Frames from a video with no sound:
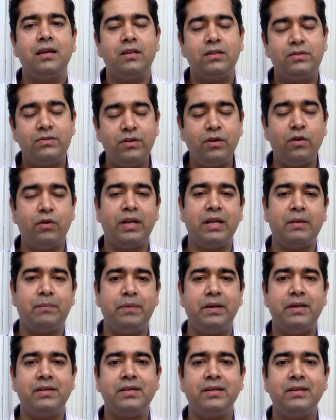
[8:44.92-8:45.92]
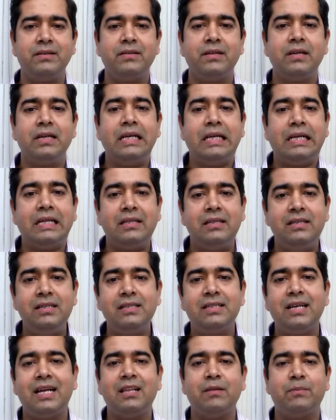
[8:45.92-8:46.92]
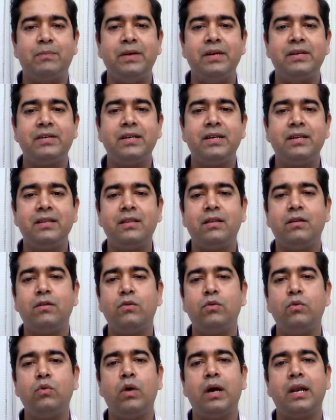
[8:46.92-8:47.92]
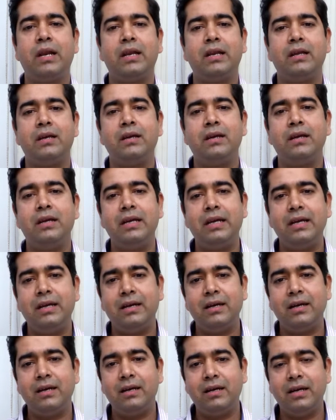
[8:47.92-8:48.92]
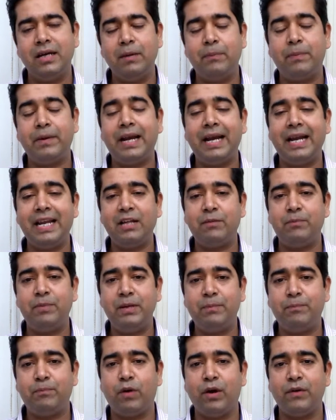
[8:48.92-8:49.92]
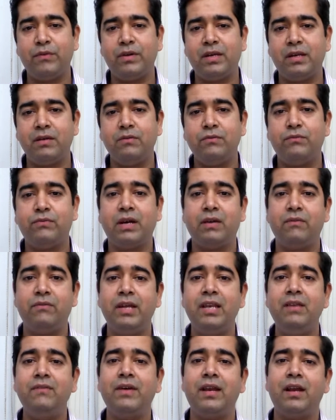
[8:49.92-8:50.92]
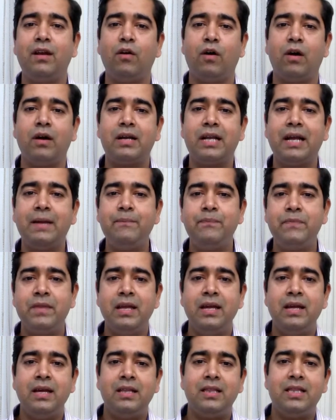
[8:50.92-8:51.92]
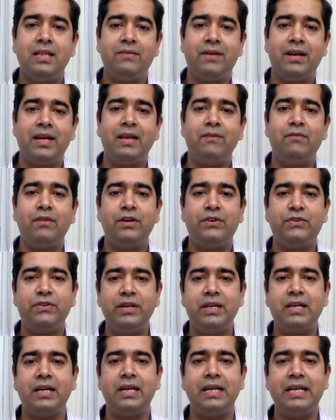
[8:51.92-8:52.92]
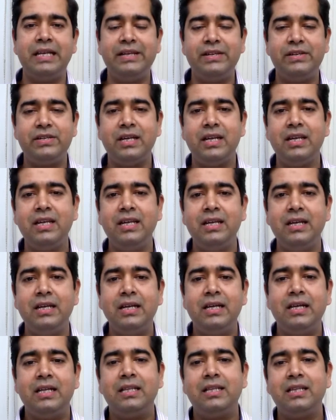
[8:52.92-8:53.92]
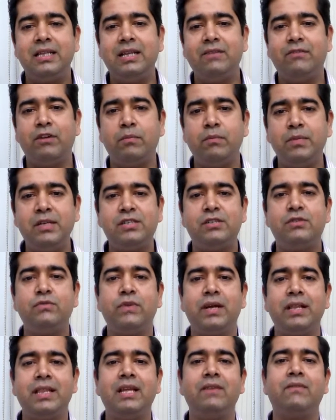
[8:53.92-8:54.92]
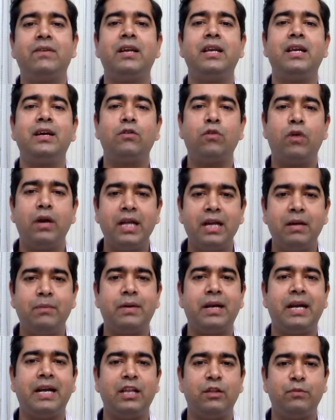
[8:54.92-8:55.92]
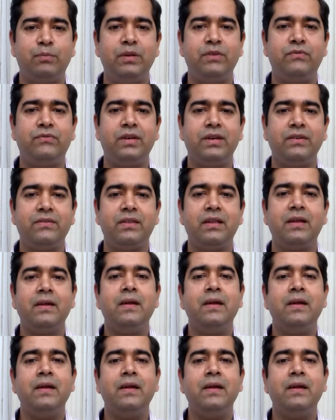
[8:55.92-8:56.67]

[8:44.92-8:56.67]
cirrhotic patients. These are the patients who are hepatitis B positive for a very long time. They were never treated initially. They were missed when they were in a chronic hepatitis B phase.